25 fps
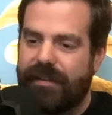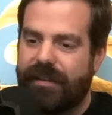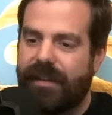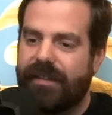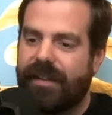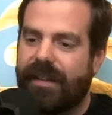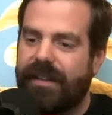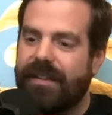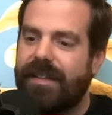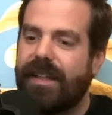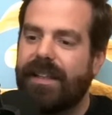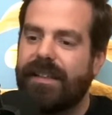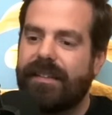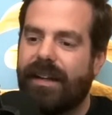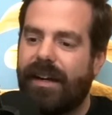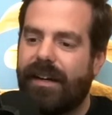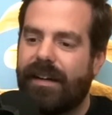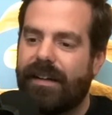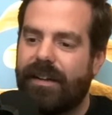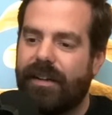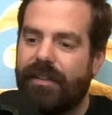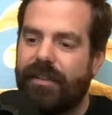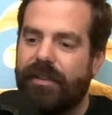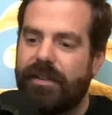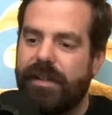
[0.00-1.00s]
It says on
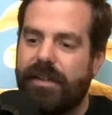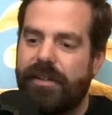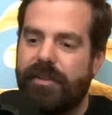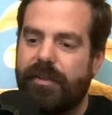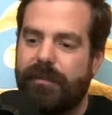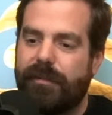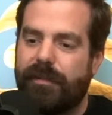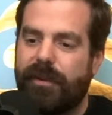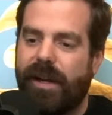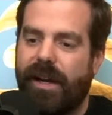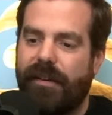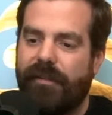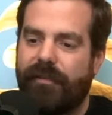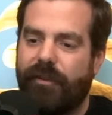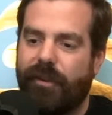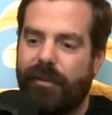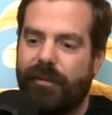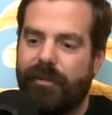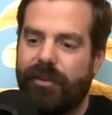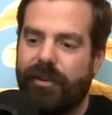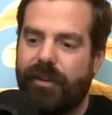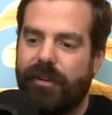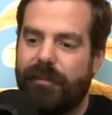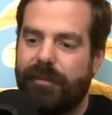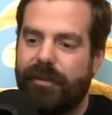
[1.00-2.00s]
TikTok and other digital
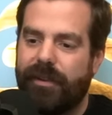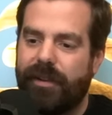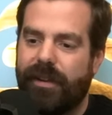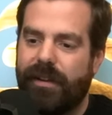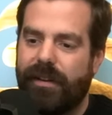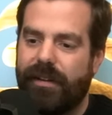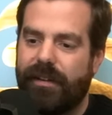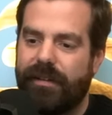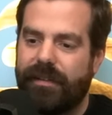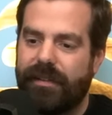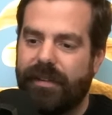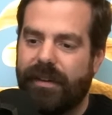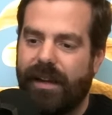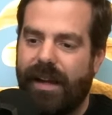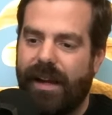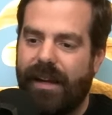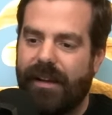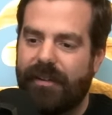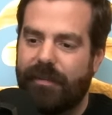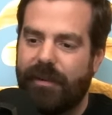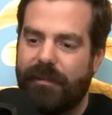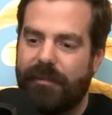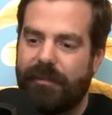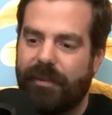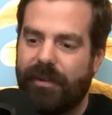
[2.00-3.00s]
platforms, there
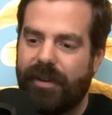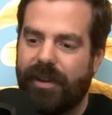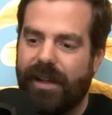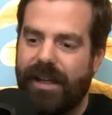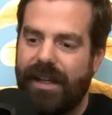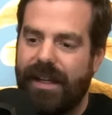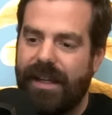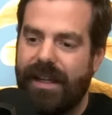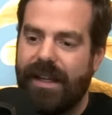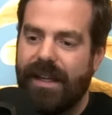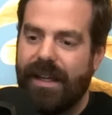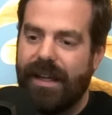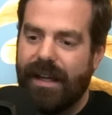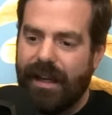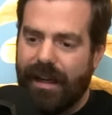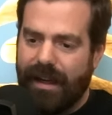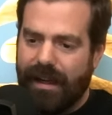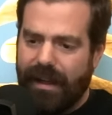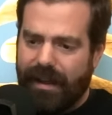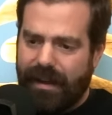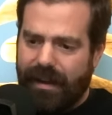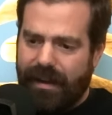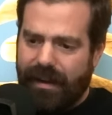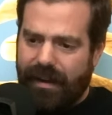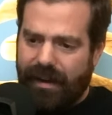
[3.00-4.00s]
has been plenty.
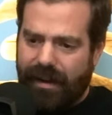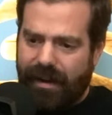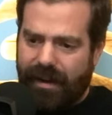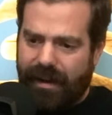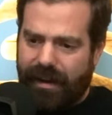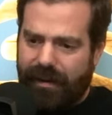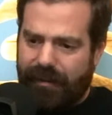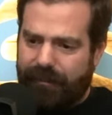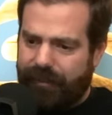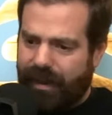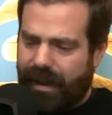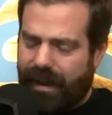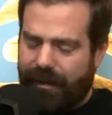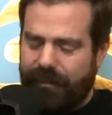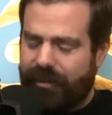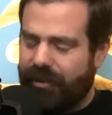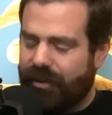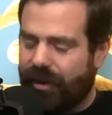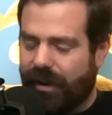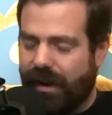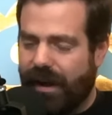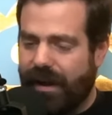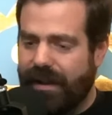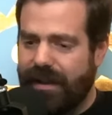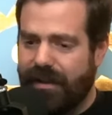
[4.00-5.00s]
I'm
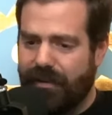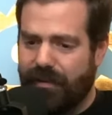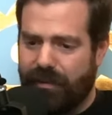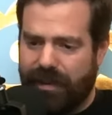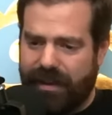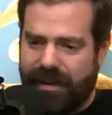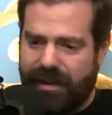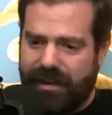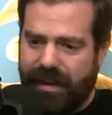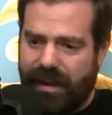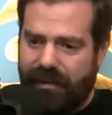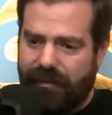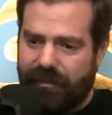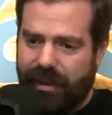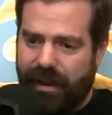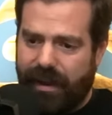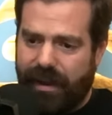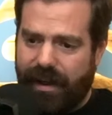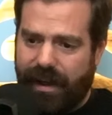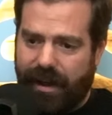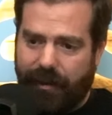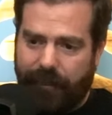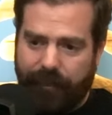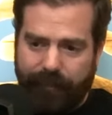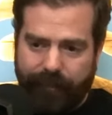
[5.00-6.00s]
sorry. I need to reset right
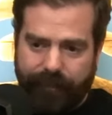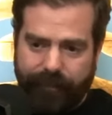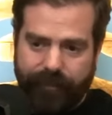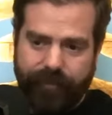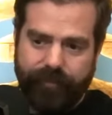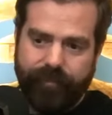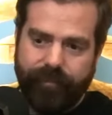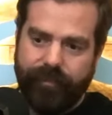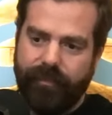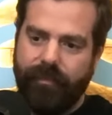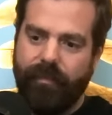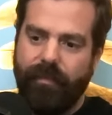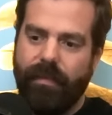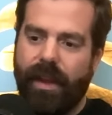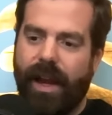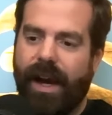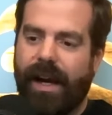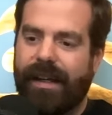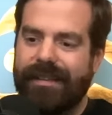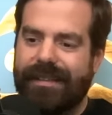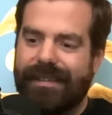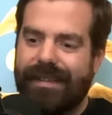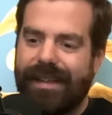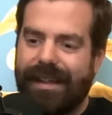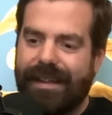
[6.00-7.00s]
now.
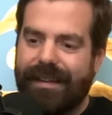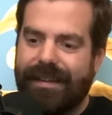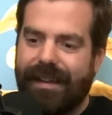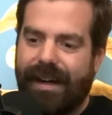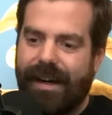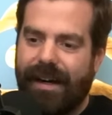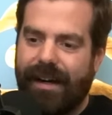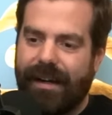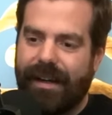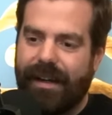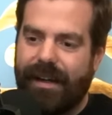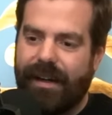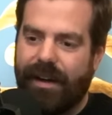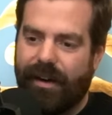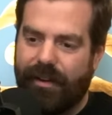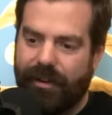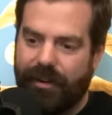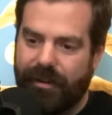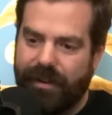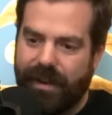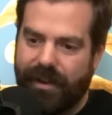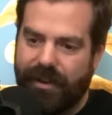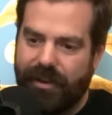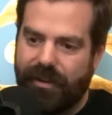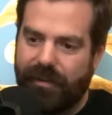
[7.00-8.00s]
On TikTok and other
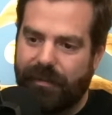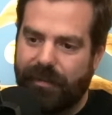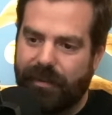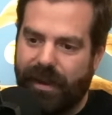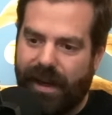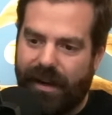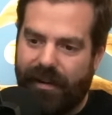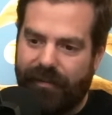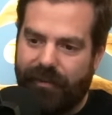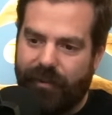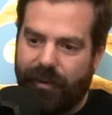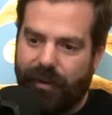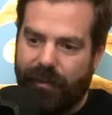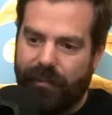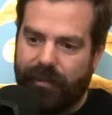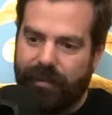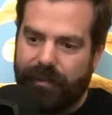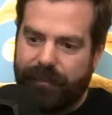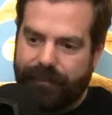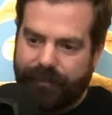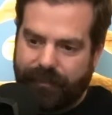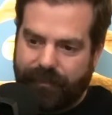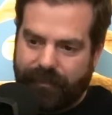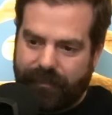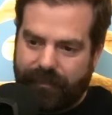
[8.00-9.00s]
digital platforms,
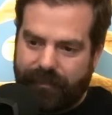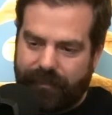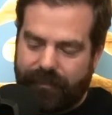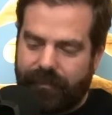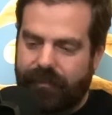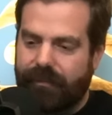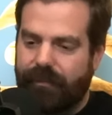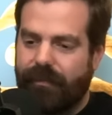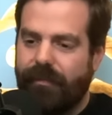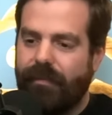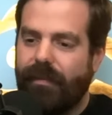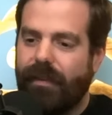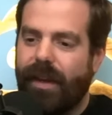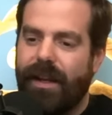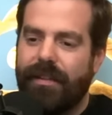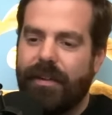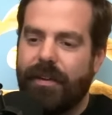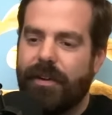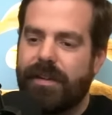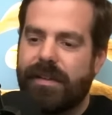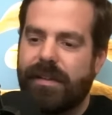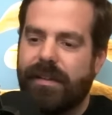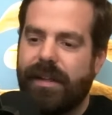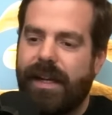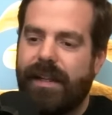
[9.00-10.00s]

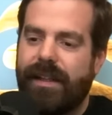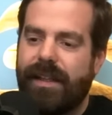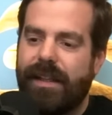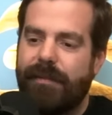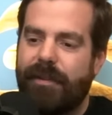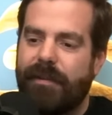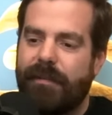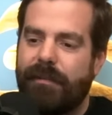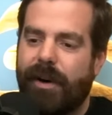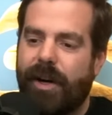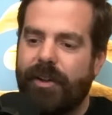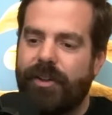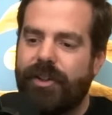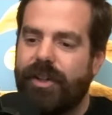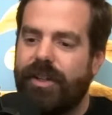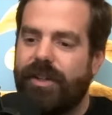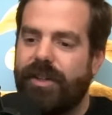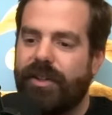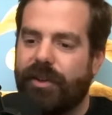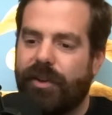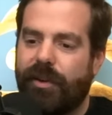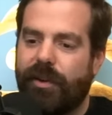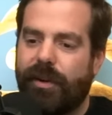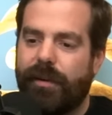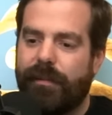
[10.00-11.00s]
there's lately been much
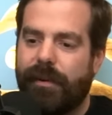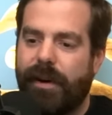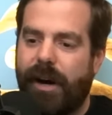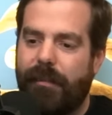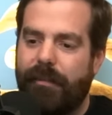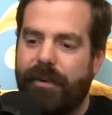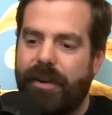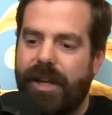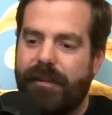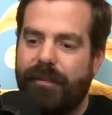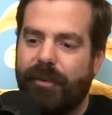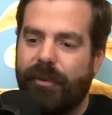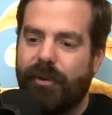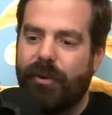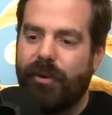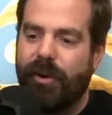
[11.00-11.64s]
ado about people